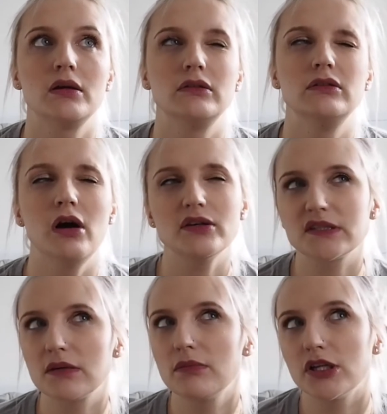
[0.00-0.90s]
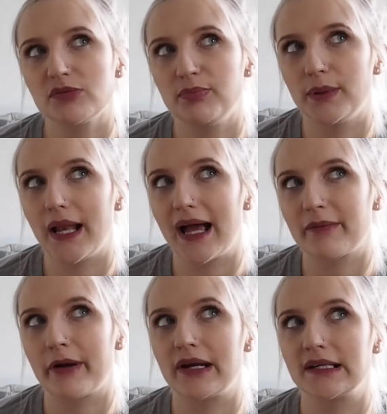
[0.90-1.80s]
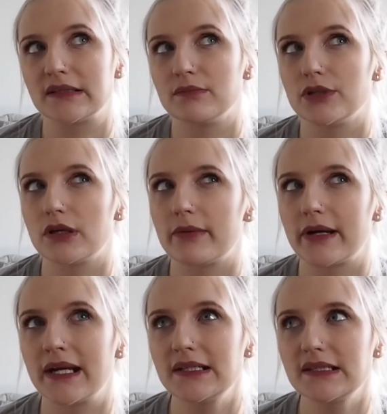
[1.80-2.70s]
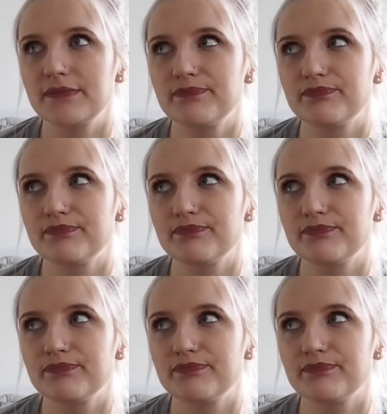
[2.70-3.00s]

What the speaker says: not so much blackberries and blueberries,